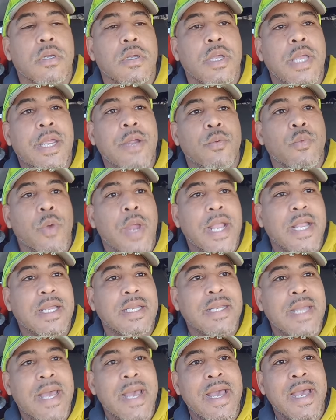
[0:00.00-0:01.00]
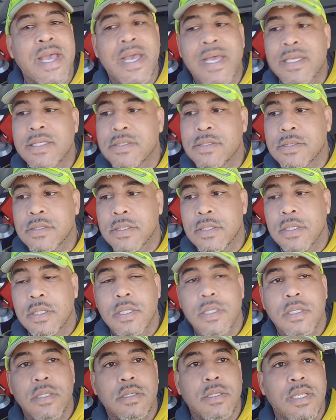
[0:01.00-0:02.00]
and recognize
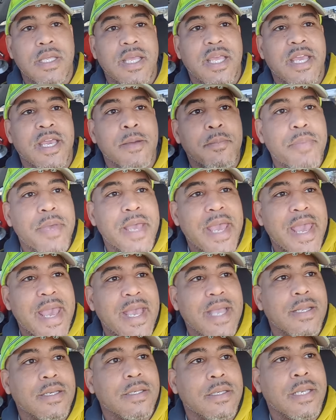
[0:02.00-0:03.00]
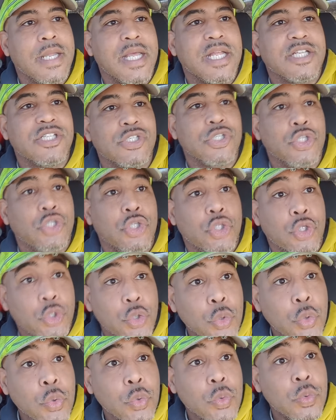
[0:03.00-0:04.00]
the impact that
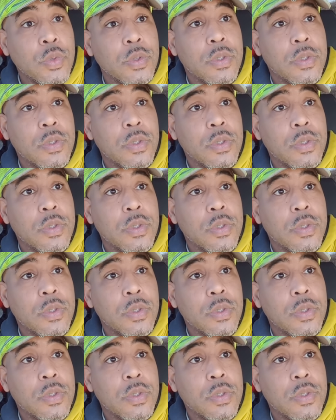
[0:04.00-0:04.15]
you